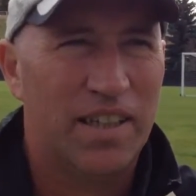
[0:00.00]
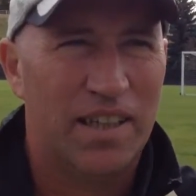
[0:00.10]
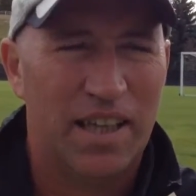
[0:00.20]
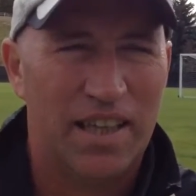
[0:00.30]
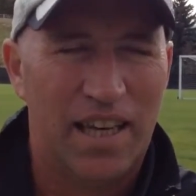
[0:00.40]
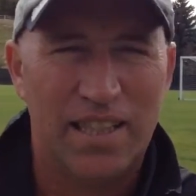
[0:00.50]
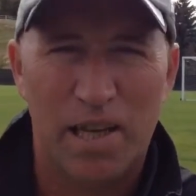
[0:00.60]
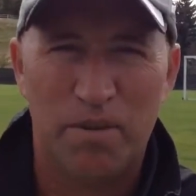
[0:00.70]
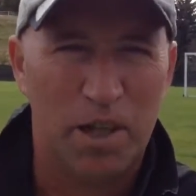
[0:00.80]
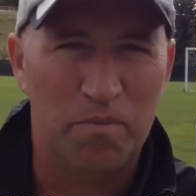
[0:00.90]
that
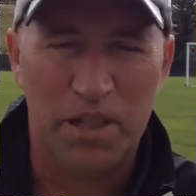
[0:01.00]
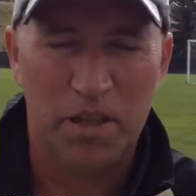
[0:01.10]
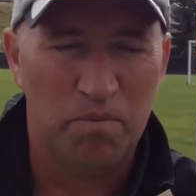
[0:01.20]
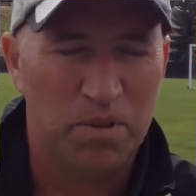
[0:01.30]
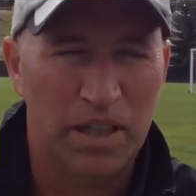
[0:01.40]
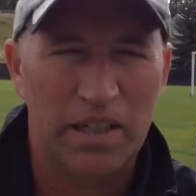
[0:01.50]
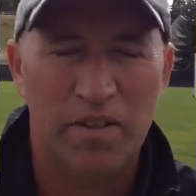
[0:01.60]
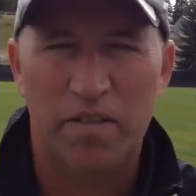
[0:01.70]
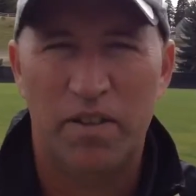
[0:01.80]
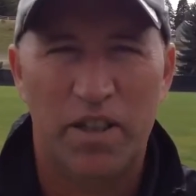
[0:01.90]
table can be
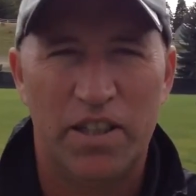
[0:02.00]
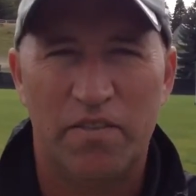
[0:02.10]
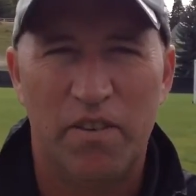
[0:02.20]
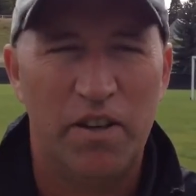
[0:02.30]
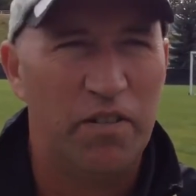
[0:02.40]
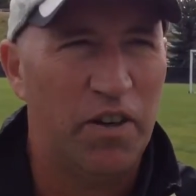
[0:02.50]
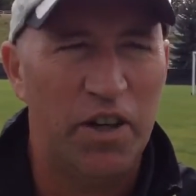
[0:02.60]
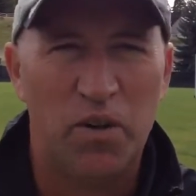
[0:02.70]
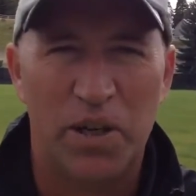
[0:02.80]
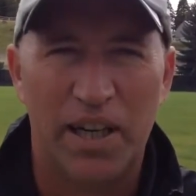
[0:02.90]
completely reversed very, very
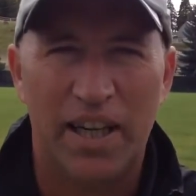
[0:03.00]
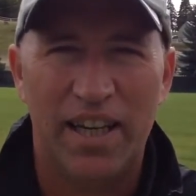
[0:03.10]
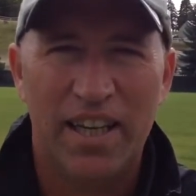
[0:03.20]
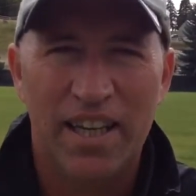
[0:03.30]
quickly.